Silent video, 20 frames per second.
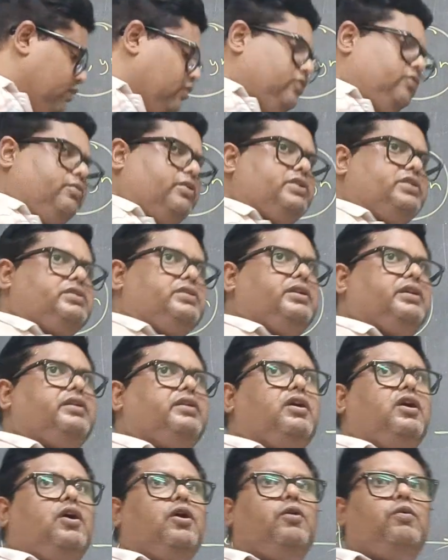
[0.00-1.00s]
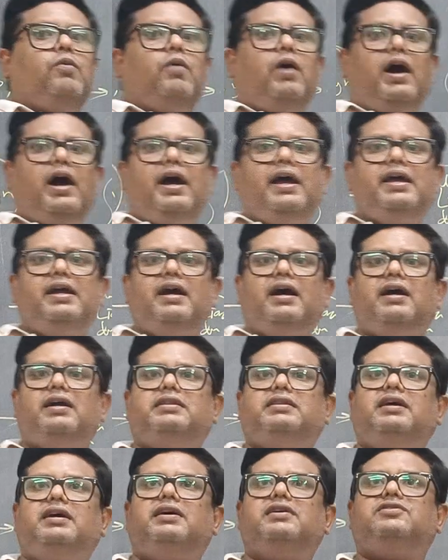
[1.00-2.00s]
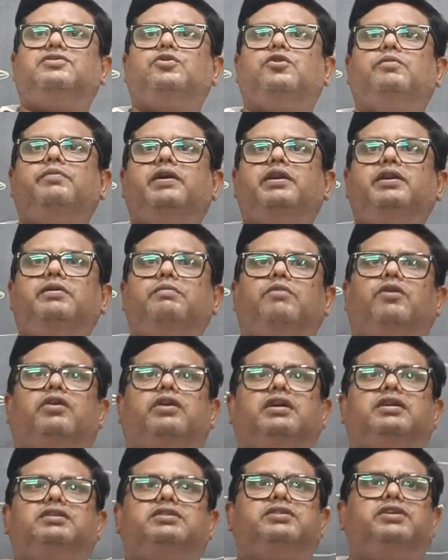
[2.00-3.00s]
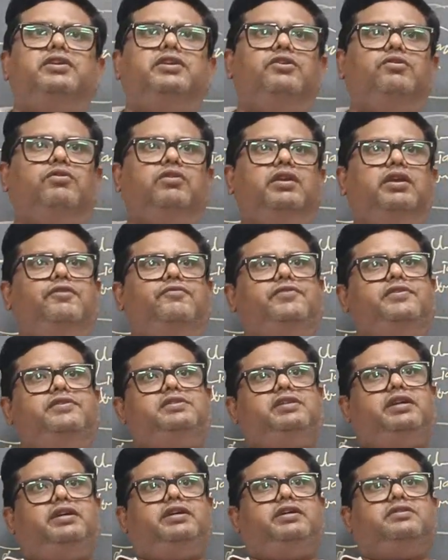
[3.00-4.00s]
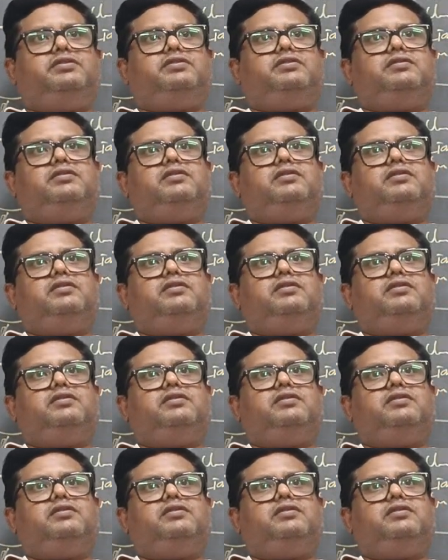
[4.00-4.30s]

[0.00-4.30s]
good question. Why are there so many models in nuclear physics?